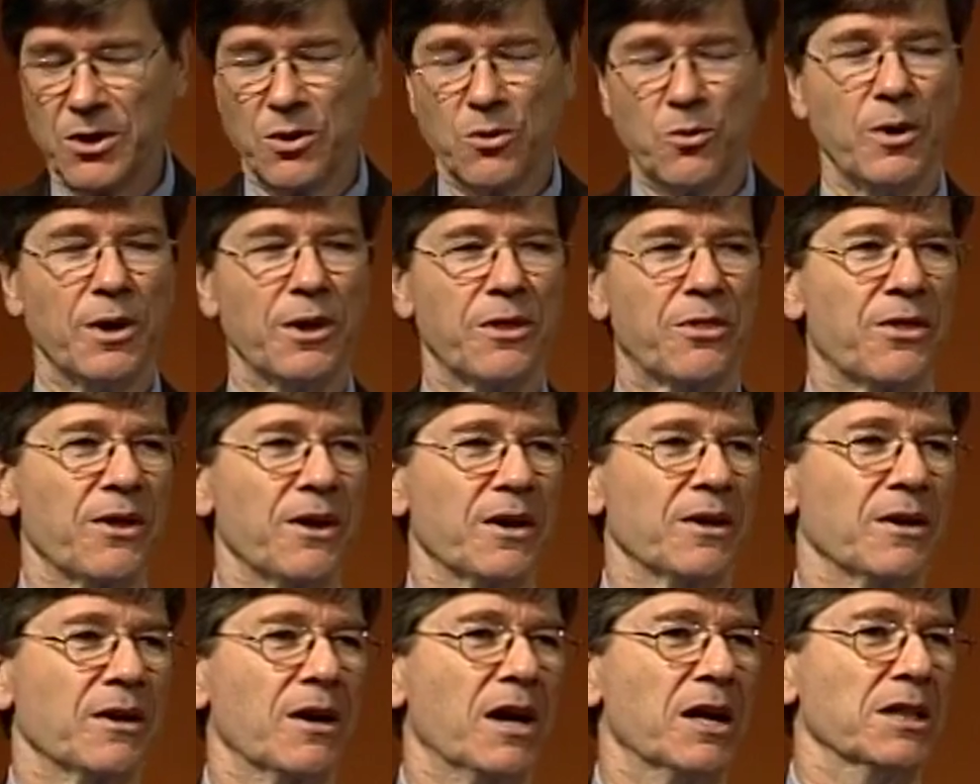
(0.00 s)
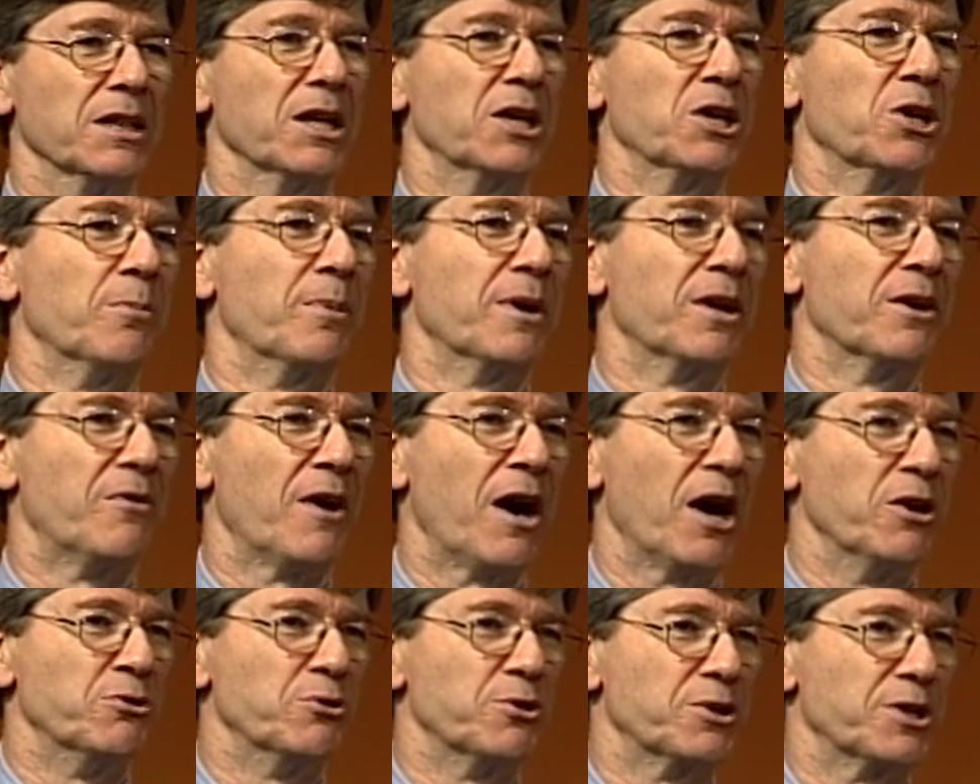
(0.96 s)
with a, uh, a little bit of
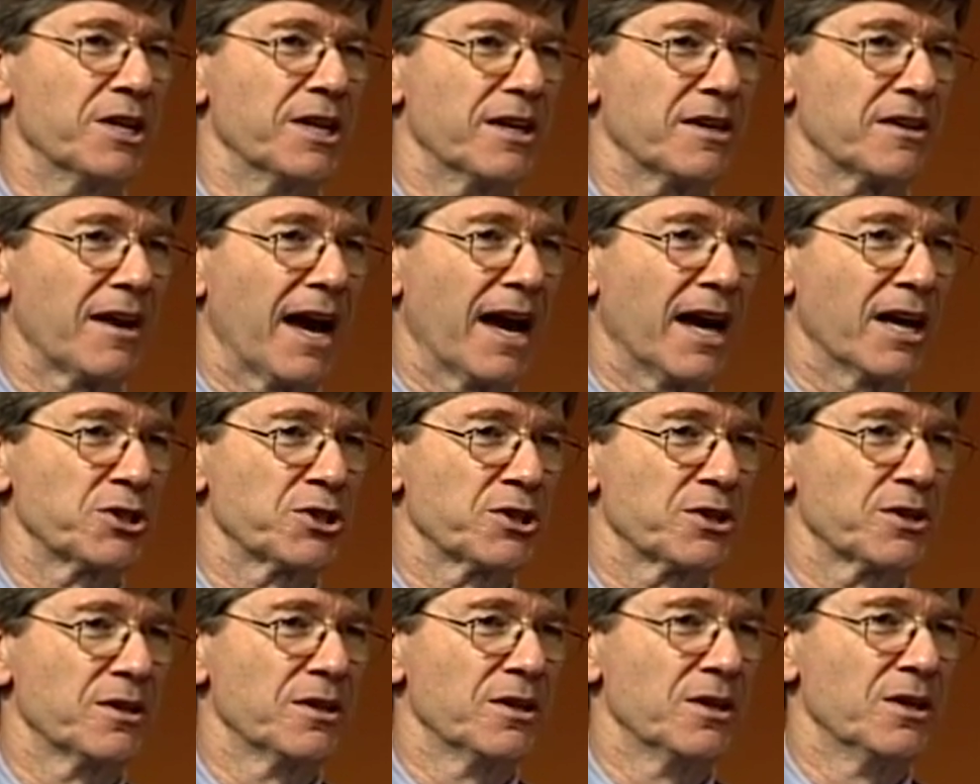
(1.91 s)
hydrogen attached,